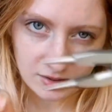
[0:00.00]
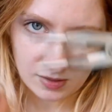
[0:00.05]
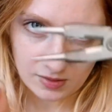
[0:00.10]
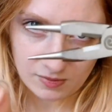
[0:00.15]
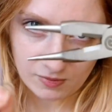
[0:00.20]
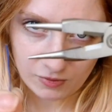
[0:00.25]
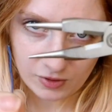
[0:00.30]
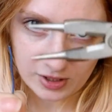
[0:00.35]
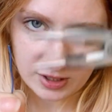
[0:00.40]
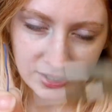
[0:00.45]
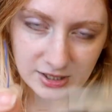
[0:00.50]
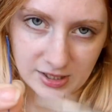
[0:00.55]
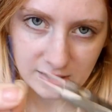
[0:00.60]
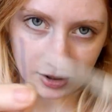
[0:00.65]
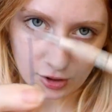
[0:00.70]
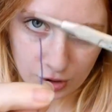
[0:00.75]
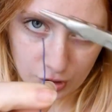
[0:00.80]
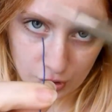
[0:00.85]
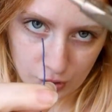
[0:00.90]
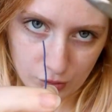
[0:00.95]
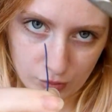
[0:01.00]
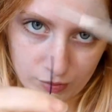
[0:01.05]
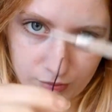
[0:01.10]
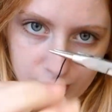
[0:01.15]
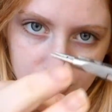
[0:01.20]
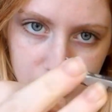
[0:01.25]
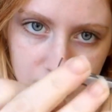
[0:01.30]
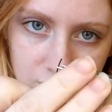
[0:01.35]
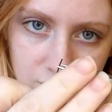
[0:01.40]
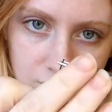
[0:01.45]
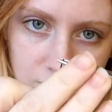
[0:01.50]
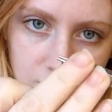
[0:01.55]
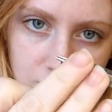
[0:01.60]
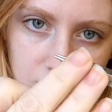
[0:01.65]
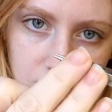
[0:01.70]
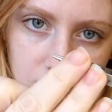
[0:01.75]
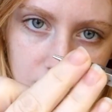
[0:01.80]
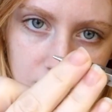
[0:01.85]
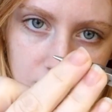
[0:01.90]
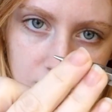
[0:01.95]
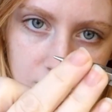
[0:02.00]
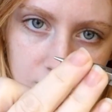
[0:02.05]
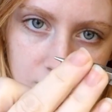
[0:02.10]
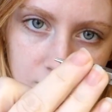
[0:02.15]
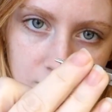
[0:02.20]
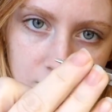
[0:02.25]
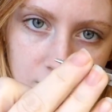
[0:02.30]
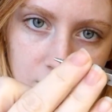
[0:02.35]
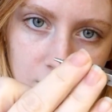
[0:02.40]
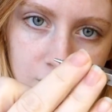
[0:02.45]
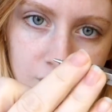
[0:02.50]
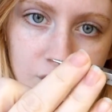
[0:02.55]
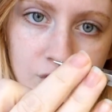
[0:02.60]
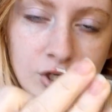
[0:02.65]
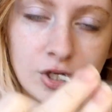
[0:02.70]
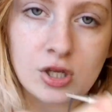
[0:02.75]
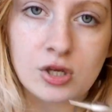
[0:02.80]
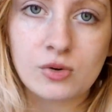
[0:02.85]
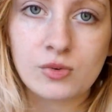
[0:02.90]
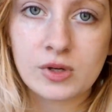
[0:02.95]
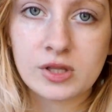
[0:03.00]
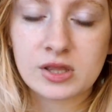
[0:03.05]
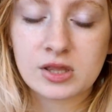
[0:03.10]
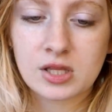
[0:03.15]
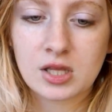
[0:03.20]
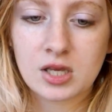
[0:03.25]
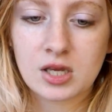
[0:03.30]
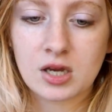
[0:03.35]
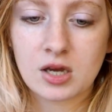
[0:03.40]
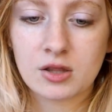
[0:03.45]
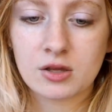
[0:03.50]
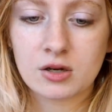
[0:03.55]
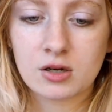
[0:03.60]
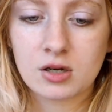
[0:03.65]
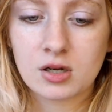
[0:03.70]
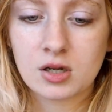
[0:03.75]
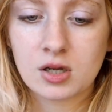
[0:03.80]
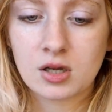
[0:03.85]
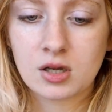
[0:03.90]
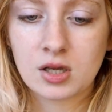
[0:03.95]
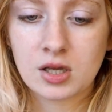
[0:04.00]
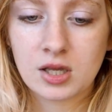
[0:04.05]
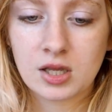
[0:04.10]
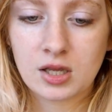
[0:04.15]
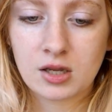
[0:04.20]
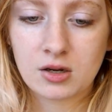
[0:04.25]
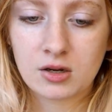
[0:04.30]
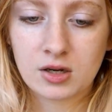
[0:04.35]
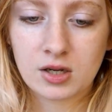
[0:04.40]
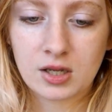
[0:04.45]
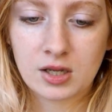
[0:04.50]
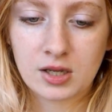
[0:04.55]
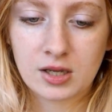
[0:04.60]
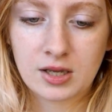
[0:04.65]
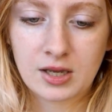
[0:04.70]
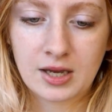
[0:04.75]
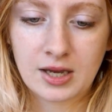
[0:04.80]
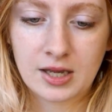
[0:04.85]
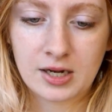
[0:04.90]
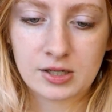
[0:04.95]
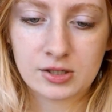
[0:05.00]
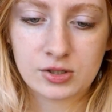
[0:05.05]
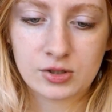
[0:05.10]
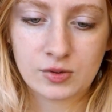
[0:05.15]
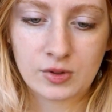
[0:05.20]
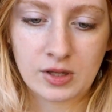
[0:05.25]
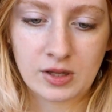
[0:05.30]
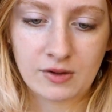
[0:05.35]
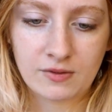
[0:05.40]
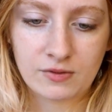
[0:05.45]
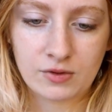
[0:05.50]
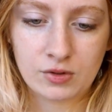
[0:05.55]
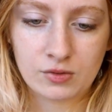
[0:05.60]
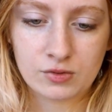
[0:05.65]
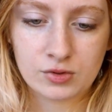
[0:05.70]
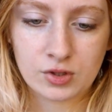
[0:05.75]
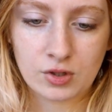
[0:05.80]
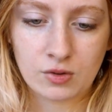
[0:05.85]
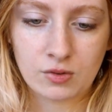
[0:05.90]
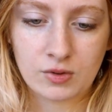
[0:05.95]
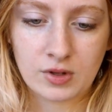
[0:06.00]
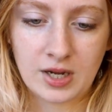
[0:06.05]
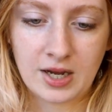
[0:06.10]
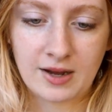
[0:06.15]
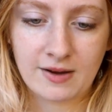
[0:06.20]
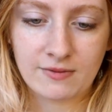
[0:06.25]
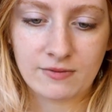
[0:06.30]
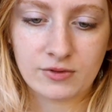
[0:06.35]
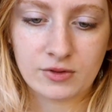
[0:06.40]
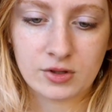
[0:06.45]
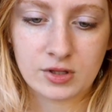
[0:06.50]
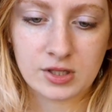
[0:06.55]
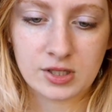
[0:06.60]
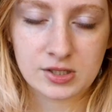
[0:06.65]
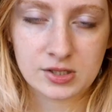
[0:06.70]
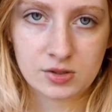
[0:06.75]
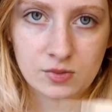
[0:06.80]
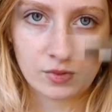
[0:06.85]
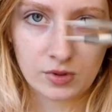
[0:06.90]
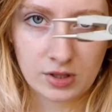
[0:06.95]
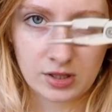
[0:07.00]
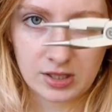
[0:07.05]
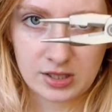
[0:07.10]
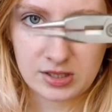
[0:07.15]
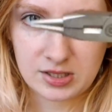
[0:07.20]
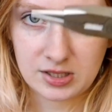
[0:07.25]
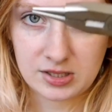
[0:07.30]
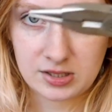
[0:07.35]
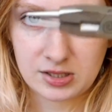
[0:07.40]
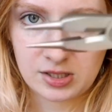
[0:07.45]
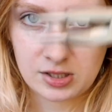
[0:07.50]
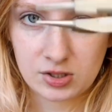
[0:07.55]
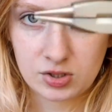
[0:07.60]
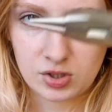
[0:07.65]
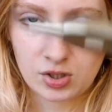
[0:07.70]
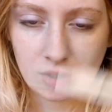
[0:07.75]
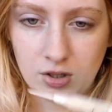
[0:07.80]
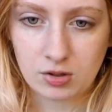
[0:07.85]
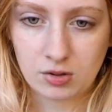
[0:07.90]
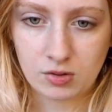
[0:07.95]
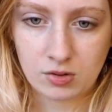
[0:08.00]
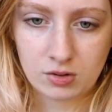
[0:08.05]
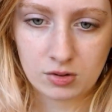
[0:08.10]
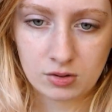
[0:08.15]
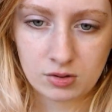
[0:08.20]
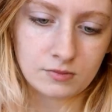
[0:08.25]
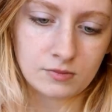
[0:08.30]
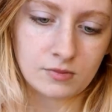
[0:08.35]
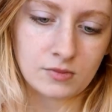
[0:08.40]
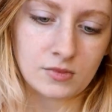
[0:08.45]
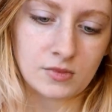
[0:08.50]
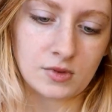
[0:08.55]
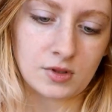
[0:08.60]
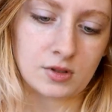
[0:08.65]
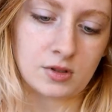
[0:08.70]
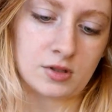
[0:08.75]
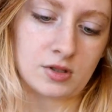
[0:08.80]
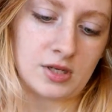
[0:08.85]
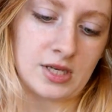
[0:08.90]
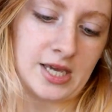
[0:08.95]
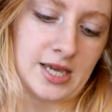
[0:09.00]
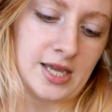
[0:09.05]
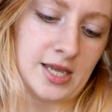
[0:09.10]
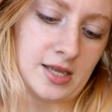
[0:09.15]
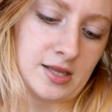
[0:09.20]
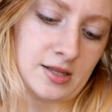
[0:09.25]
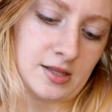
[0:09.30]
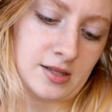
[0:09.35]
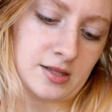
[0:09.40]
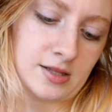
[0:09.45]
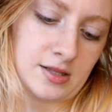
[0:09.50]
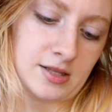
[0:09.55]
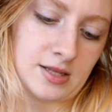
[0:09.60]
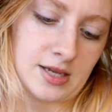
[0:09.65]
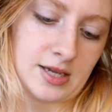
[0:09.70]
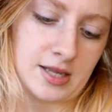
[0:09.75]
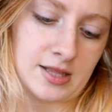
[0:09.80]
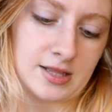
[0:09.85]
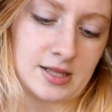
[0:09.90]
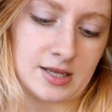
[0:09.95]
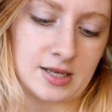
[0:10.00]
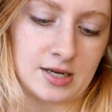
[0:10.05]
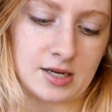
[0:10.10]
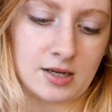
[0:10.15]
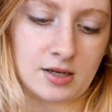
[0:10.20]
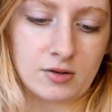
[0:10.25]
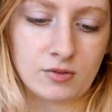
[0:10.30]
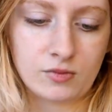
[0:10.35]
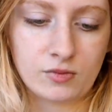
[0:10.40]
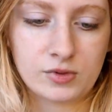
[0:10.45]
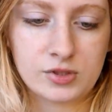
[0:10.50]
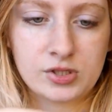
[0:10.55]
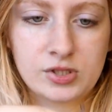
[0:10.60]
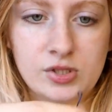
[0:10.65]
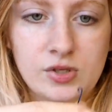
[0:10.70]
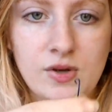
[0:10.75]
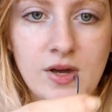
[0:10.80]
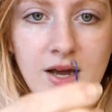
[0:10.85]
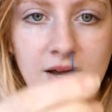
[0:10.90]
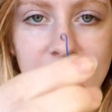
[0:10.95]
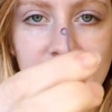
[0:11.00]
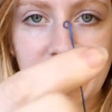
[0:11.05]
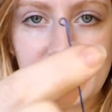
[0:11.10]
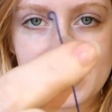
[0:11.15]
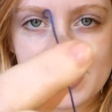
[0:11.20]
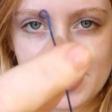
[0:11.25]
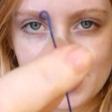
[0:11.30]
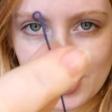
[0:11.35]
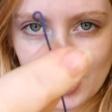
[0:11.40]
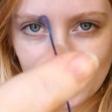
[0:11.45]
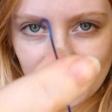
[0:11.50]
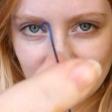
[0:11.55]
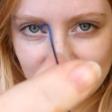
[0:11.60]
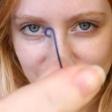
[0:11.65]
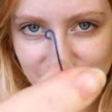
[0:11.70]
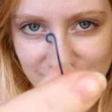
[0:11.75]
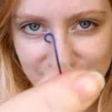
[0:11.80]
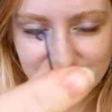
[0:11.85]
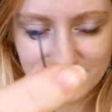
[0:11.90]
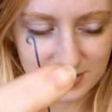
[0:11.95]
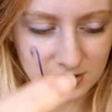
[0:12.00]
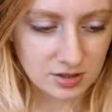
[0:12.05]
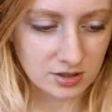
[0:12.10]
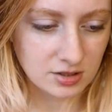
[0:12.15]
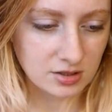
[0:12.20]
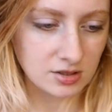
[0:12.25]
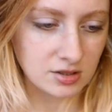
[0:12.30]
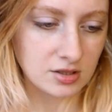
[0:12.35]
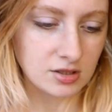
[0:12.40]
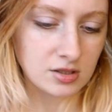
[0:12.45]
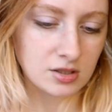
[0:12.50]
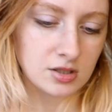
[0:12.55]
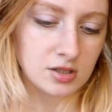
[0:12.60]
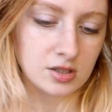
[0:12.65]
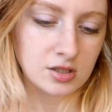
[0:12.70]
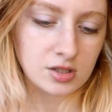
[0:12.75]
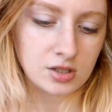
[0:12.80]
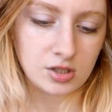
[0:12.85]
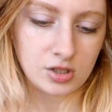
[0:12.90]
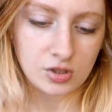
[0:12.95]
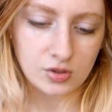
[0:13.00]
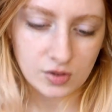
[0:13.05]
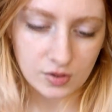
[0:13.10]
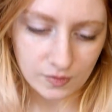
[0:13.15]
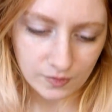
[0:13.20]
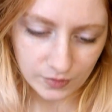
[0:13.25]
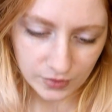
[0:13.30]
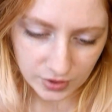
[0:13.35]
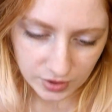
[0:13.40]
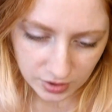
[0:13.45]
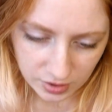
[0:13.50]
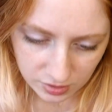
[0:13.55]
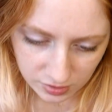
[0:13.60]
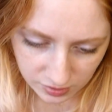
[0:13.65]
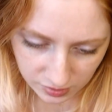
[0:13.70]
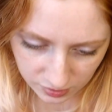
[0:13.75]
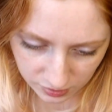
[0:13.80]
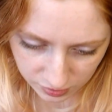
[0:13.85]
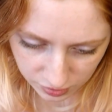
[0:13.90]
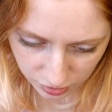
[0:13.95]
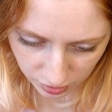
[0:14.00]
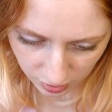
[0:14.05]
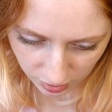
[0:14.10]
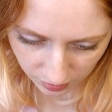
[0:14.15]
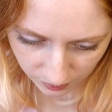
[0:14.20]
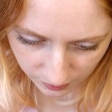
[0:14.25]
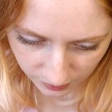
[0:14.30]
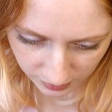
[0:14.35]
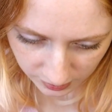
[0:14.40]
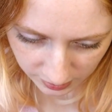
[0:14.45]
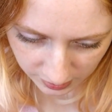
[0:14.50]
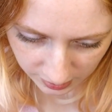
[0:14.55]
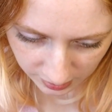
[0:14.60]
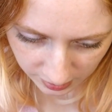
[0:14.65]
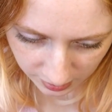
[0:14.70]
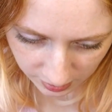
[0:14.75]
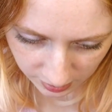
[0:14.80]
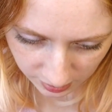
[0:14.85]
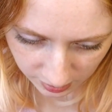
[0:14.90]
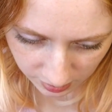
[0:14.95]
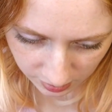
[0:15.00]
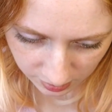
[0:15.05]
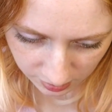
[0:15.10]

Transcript: one that loops. I'll show you with the other earring how to do it if you don't have this one that does the circle. Okay? And then once you have that circle, you can put your little charm on there.